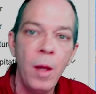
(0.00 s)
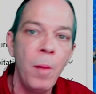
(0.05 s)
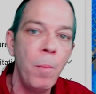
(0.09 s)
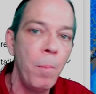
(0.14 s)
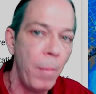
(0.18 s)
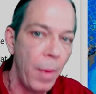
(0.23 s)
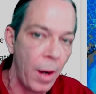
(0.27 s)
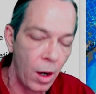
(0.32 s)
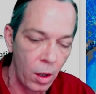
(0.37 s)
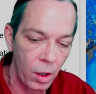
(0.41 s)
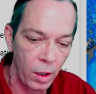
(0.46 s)

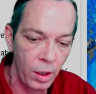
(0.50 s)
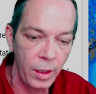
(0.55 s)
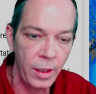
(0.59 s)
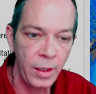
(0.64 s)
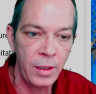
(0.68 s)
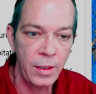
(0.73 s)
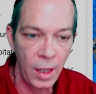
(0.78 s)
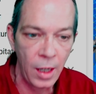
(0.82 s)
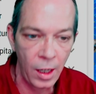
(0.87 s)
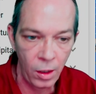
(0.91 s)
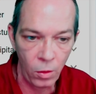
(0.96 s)

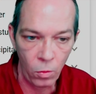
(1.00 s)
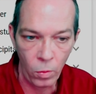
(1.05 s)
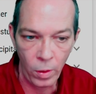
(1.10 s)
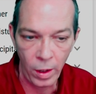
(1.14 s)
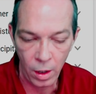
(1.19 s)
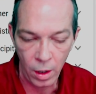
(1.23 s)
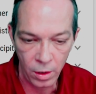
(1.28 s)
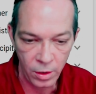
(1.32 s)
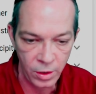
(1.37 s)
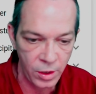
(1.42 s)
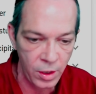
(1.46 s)
Maryland,
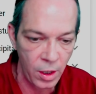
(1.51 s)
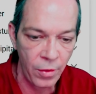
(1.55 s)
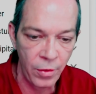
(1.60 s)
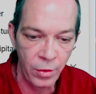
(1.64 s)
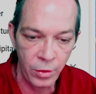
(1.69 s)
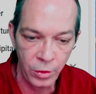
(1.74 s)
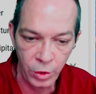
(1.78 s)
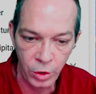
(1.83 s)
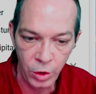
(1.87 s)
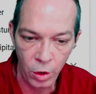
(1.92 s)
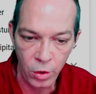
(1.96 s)
Delaware,
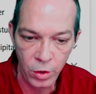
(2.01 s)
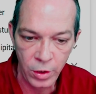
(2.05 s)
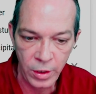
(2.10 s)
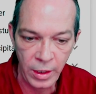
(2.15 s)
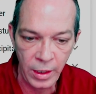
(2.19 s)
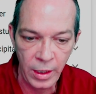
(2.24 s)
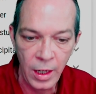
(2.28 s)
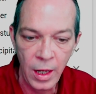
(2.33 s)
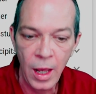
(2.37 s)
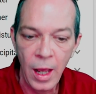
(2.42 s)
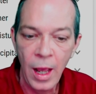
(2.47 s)
southern
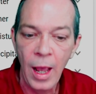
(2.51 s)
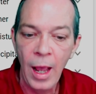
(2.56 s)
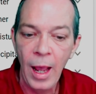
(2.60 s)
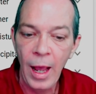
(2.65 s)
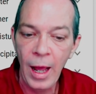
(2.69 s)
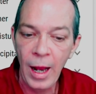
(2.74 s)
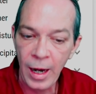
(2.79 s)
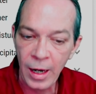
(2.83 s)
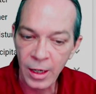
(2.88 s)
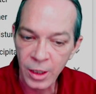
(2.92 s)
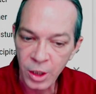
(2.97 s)
Jersey,
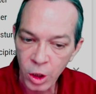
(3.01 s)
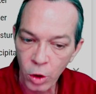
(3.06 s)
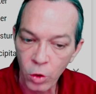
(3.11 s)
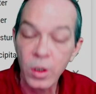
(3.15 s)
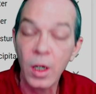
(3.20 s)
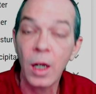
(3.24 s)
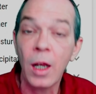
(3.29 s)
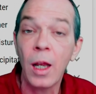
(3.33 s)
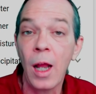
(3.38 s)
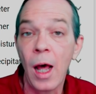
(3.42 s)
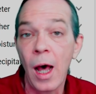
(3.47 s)
and it shows
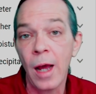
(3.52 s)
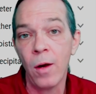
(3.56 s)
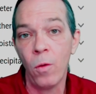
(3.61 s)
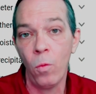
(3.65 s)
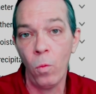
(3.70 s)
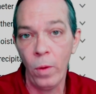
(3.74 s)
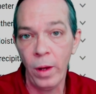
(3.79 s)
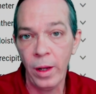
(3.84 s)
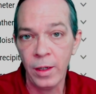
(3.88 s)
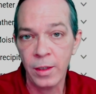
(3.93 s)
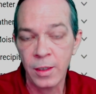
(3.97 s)
a lot of
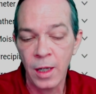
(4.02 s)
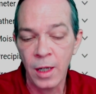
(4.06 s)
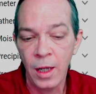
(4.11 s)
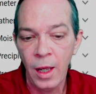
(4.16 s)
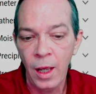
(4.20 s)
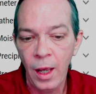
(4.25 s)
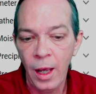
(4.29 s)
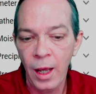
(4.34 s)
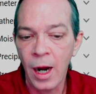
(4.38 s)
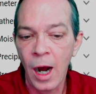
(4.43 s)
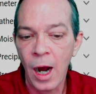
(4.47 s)
winds.
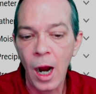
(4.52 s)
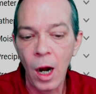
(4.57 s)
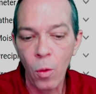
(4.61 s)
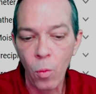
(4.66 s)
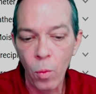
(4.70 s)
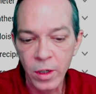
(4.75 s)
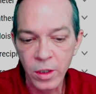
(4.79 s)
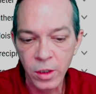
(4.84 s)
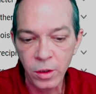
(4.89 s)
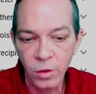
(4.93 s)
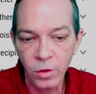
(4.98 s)
And high
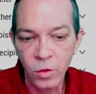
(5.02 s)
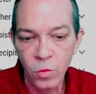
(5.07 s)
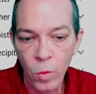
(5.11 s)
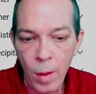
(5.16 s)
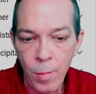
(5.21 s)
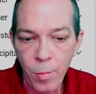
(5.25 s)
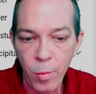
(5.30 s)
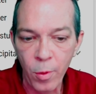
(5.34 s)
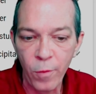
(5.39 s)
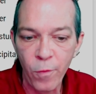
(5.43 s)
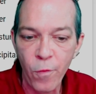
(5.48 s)
resolution
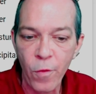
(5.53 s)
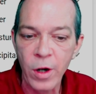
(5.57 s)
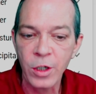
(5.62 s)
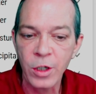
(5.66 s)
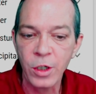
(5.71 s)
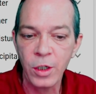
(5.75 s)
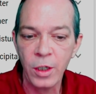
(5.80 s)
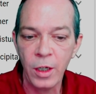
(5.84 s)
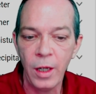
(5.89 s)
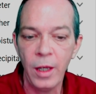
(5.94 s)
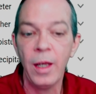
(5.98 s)
rapid
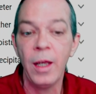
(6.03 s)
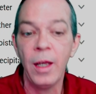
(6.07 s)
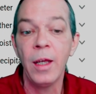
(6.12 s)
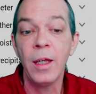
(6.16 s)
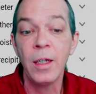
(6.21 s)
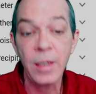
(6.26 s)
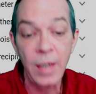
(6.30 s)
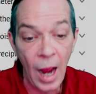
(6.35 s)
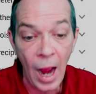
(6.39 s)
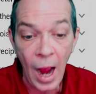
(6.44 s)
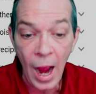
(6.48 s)
refresh
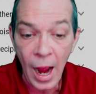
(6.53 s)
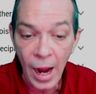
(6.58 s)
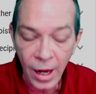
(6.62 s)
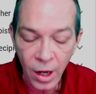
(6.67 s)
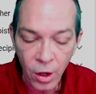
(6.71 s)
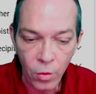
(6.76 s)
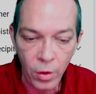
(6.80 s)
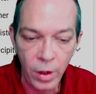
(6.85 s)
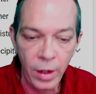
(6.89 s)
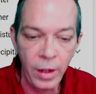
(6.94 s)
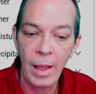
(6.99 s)
is
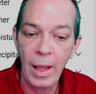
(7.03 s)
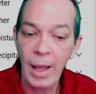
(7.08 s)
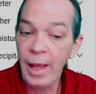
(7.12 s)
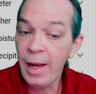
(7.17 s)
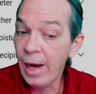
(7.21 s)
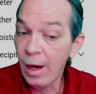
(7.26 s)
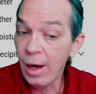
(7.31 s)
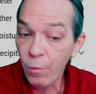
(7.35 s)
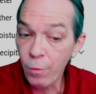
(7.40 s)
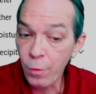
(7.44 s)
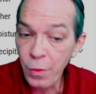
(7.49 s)
accurate,
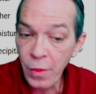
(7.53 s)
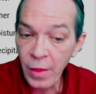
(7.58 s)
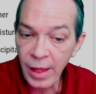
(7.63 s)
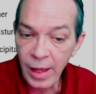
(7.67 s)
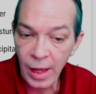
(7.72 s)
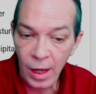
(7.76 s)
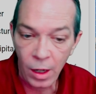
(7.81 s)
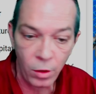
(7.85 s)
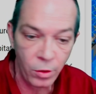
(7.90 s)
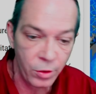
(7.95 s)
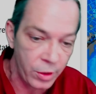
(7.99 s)
and everything
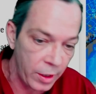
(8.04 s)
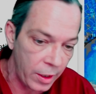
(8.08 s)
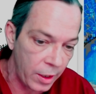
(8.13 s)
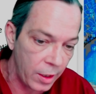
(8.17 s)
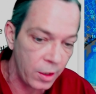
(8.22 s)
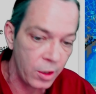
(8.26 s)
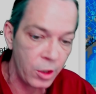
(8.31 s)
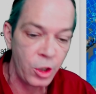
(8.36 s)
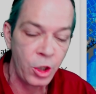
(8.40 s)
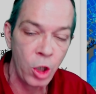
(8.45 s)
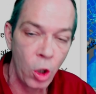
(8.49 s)
else
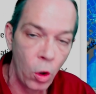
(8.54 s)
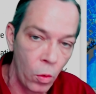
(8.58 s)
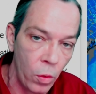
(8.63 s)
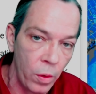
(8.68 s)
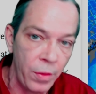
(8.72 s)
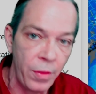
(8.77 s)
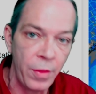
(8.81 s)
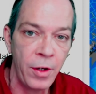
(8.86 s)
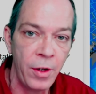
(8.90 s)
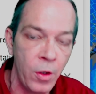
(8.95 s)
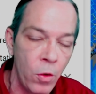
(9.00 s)
is
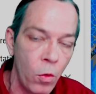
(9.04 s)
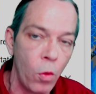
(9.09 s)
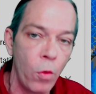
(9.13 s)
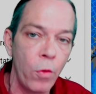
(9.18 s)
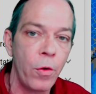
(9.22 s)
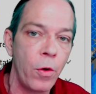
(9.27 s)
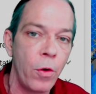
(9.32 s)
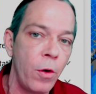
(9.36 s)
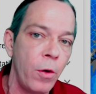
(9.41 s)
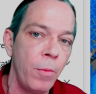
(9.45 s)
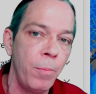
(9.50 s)
showing the
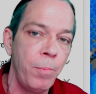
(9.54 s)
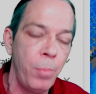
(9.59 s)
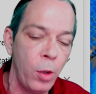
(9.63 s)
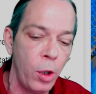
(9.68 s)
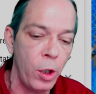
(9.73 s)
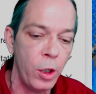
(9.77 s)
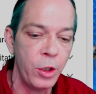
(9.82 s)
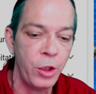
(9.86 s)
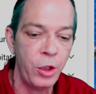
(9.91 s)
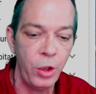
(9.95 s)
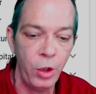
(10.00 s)
northern
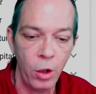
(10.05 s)
push.